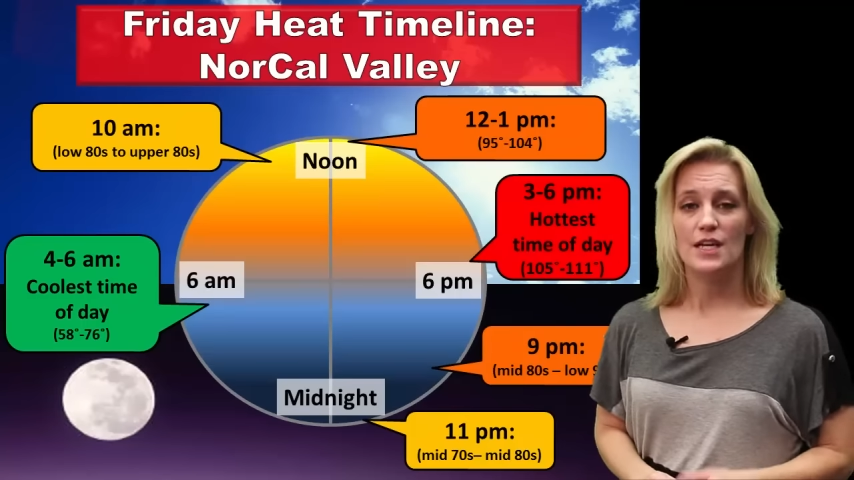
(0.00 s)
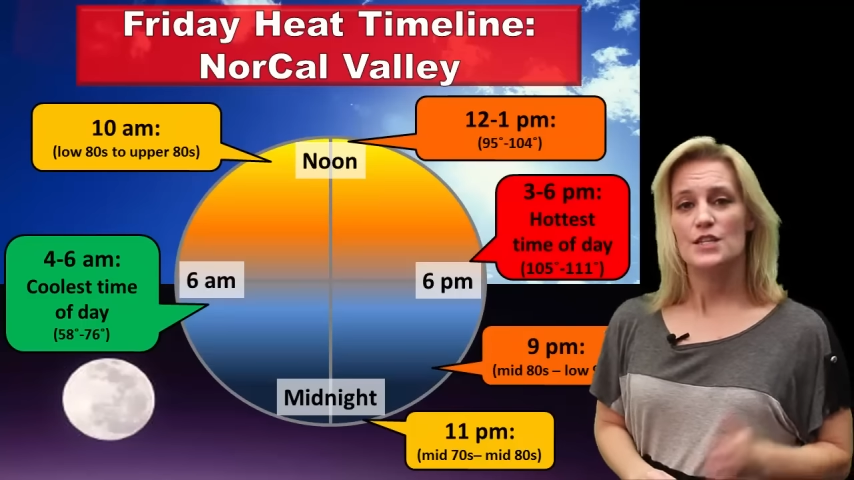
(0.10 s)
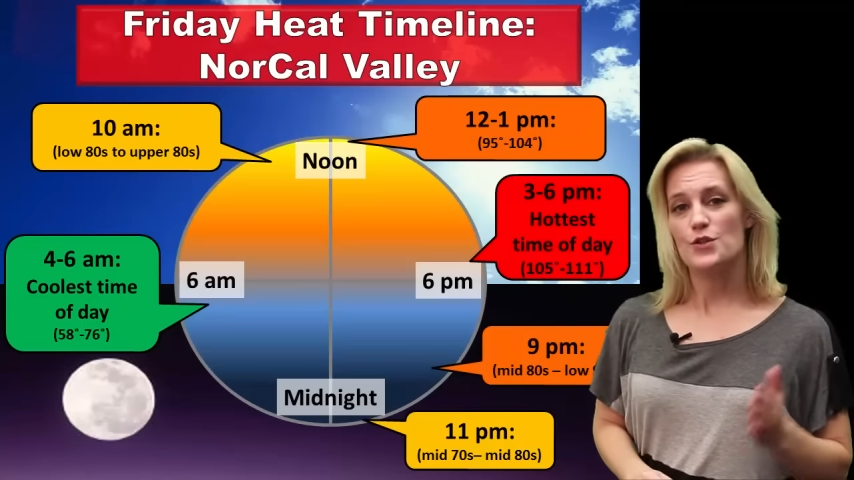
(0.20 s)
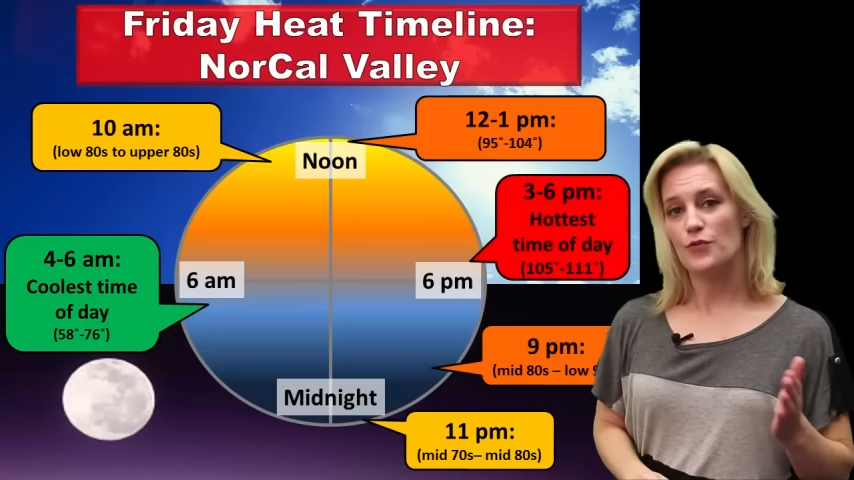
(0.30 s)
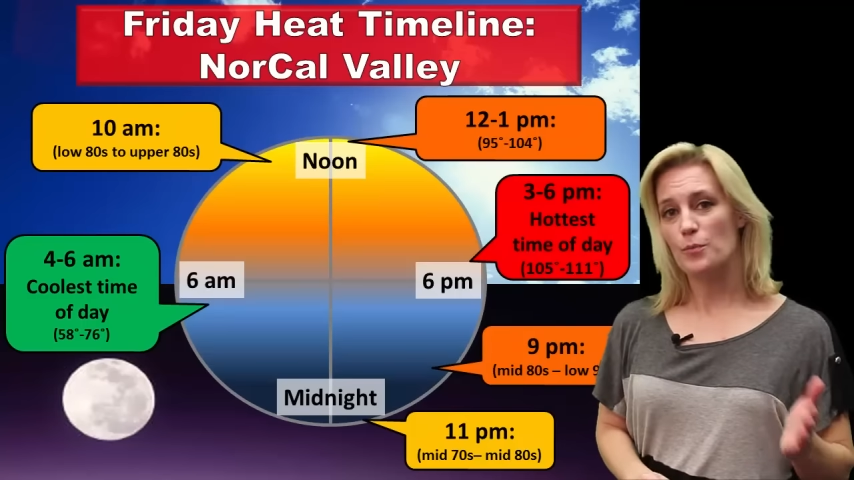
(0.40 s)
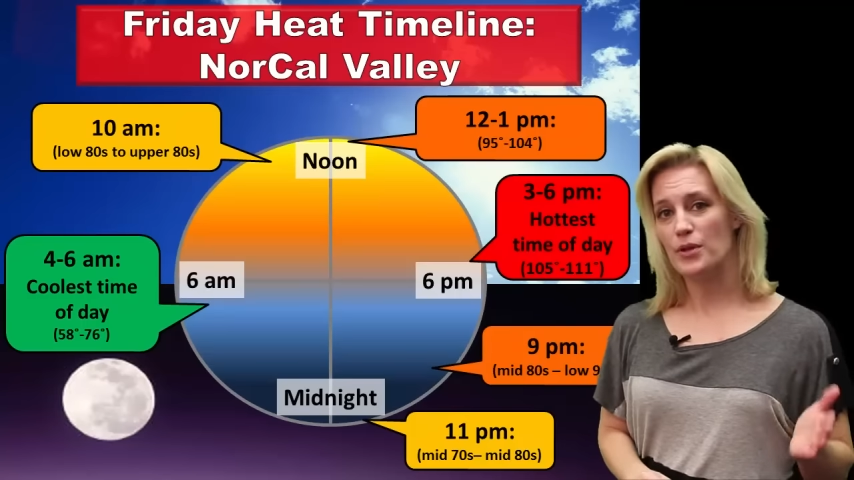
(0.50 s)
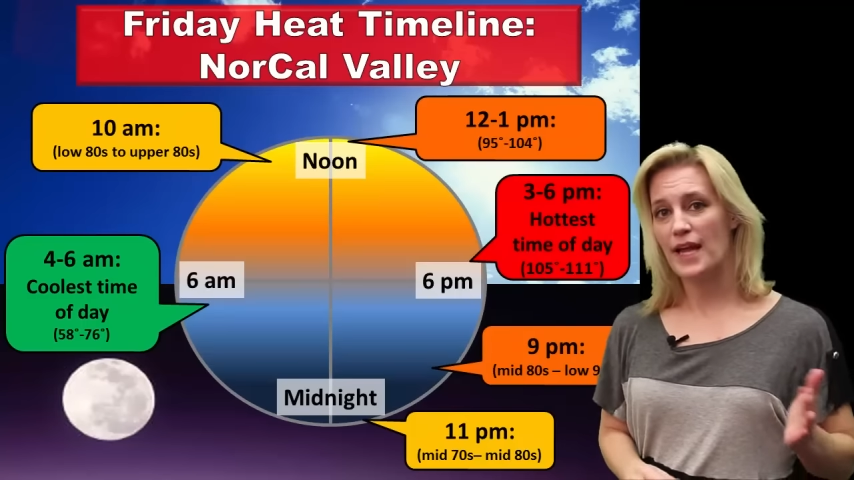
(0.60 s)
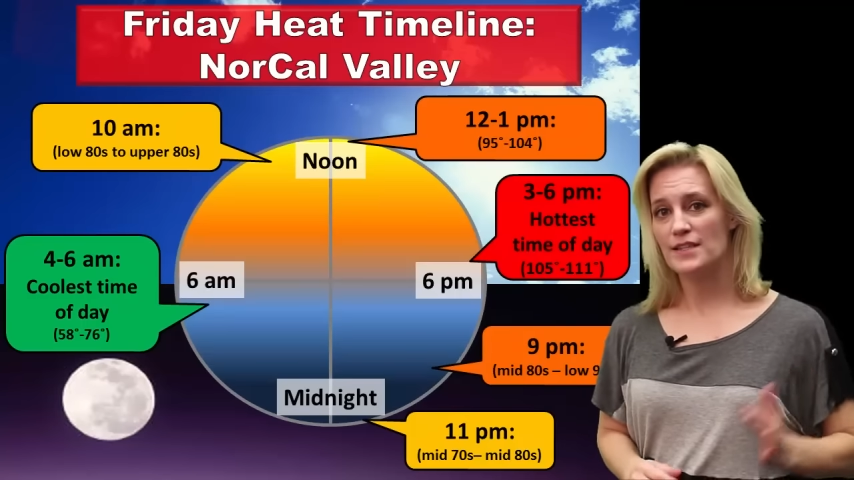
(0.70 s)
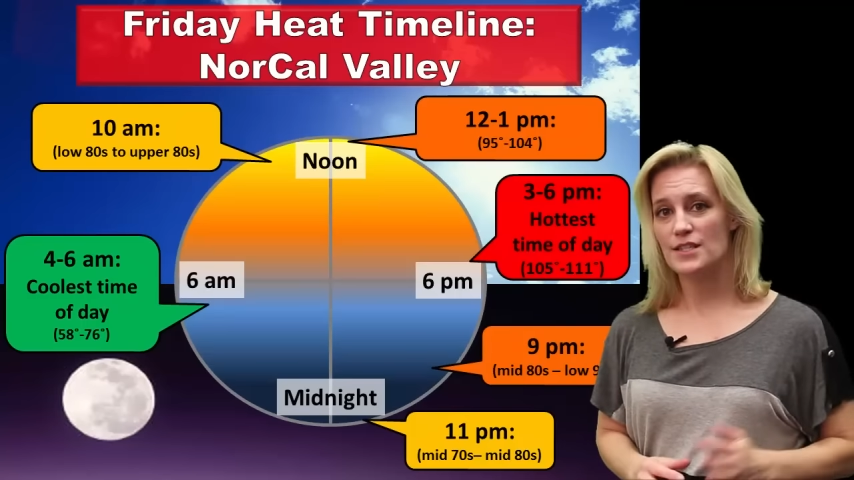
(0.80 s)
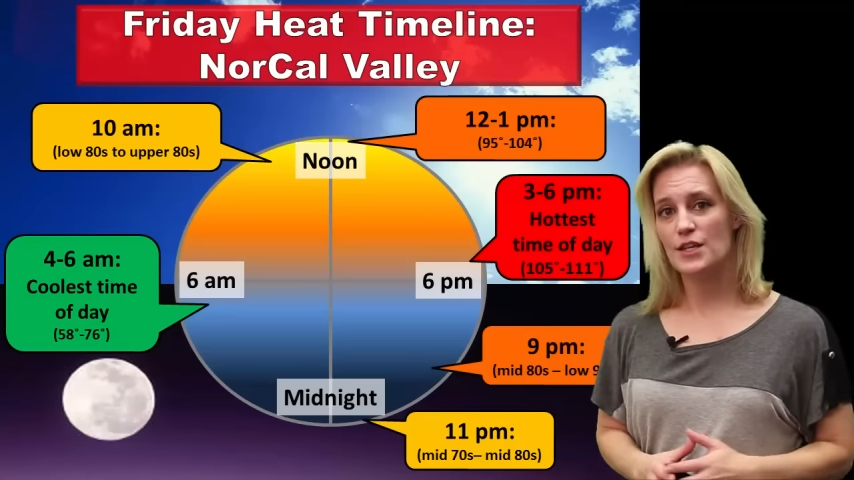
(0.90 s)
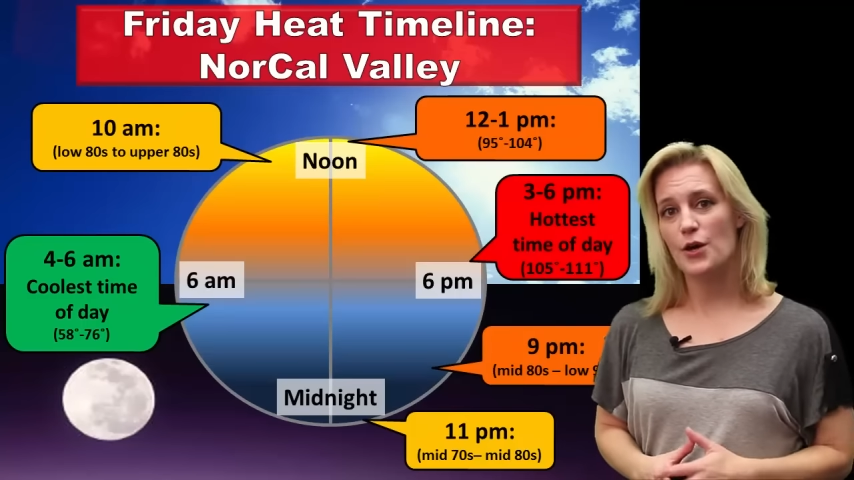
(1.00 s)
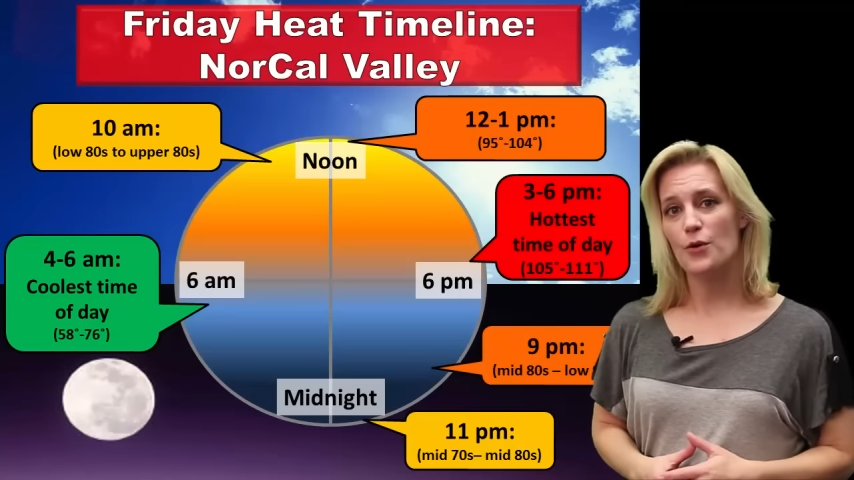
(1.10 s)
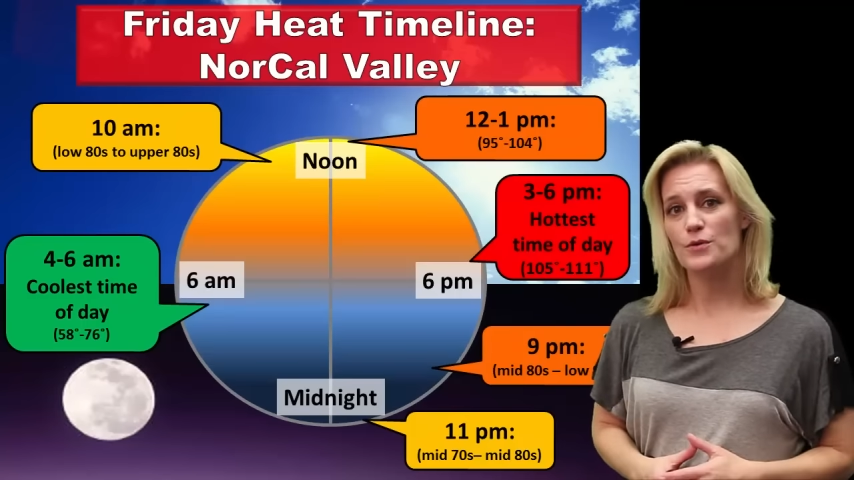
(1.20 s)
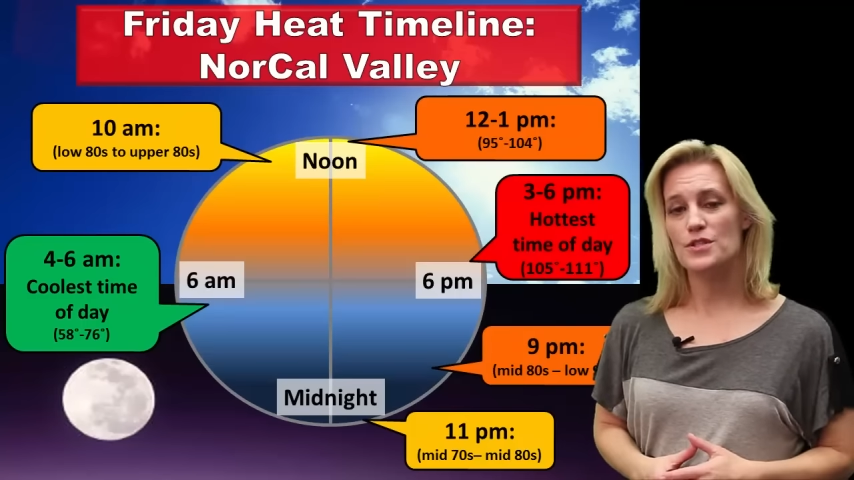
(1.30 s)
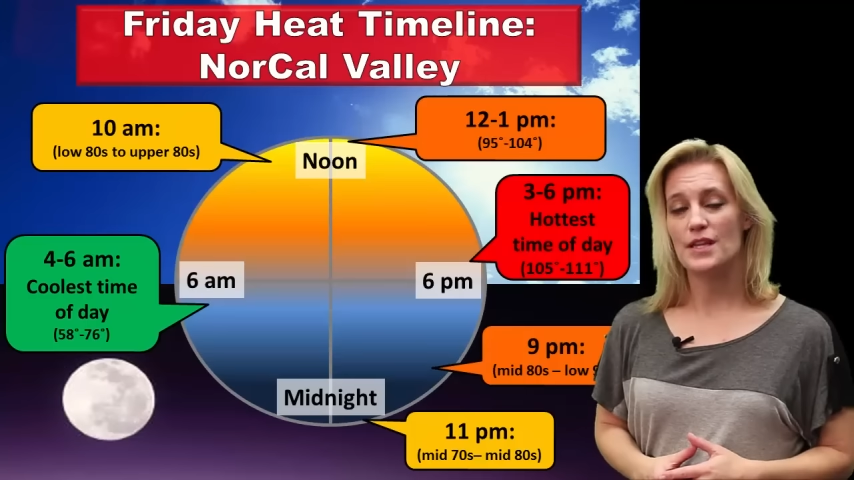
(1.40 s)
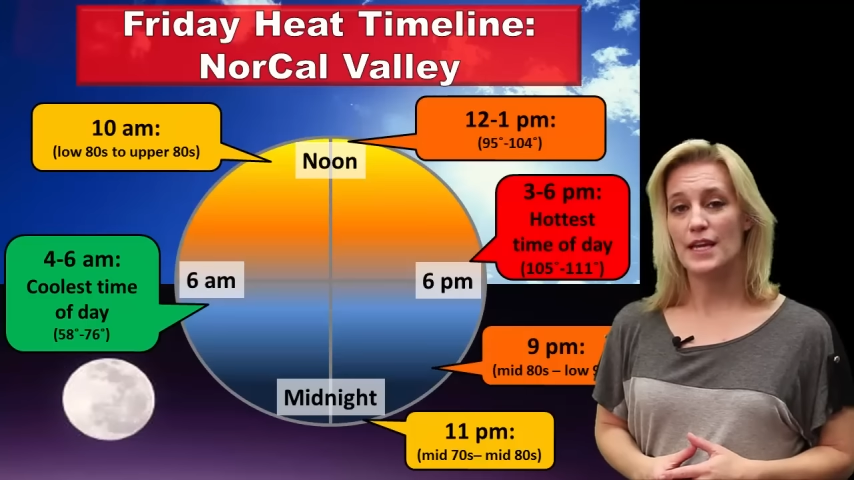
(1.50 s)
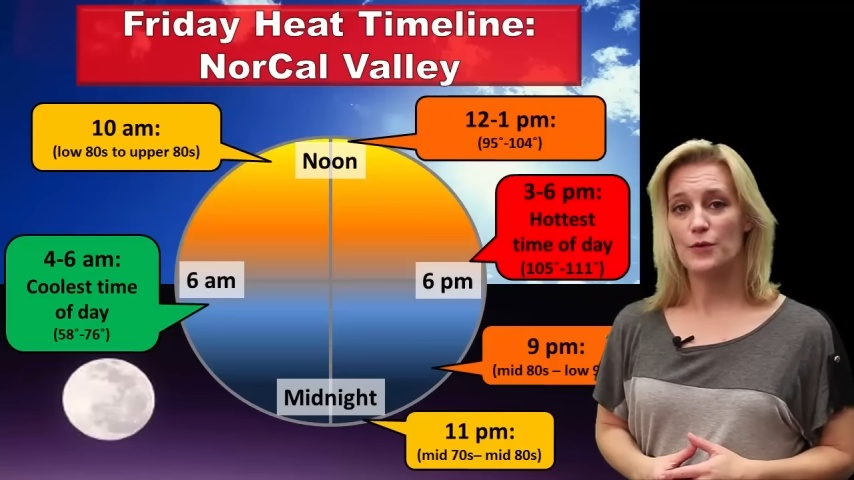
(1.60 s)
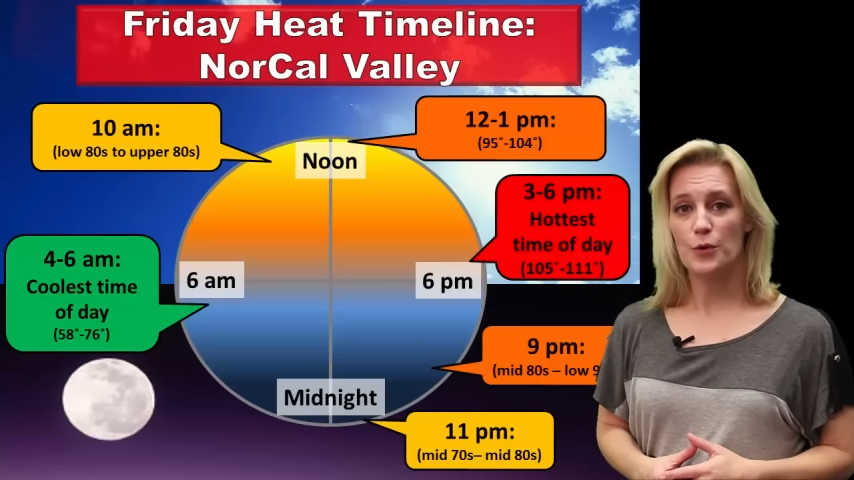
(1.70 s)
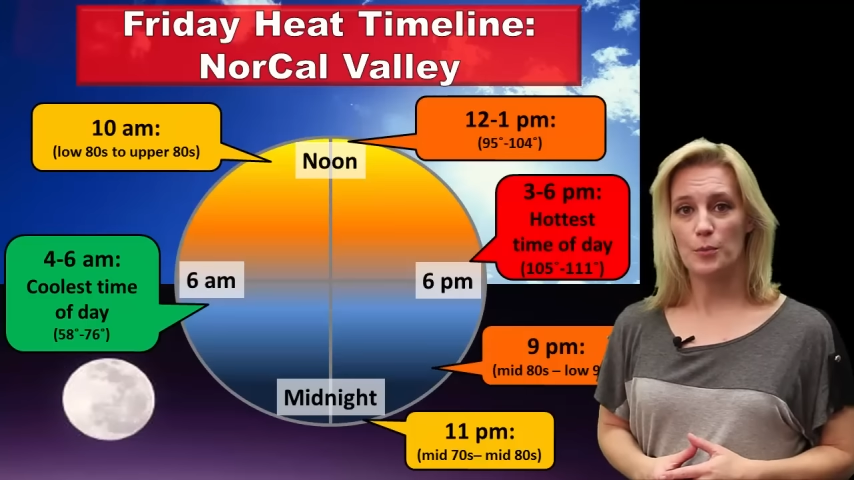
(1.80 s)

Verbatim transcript: So if you plan to go to the Hero